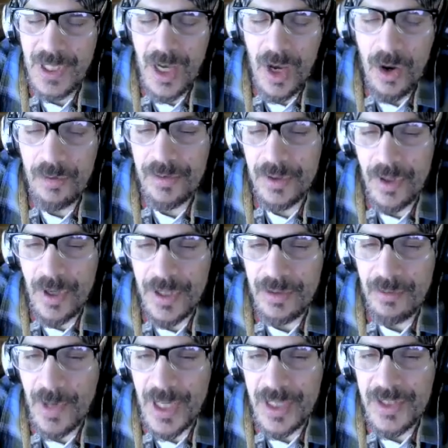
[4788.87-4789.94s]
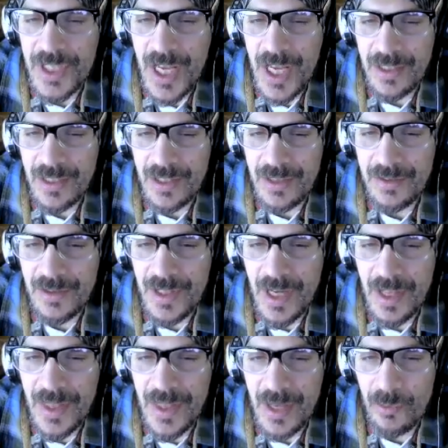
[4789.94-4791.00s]
however long you want to stake it,
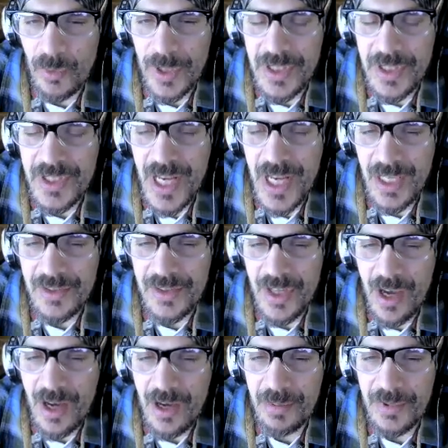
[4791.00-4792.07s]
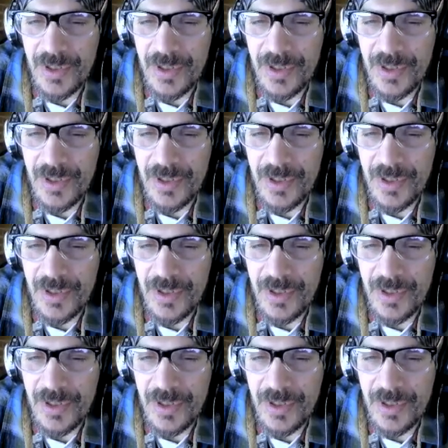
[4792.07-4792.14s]
and then when the stake is up,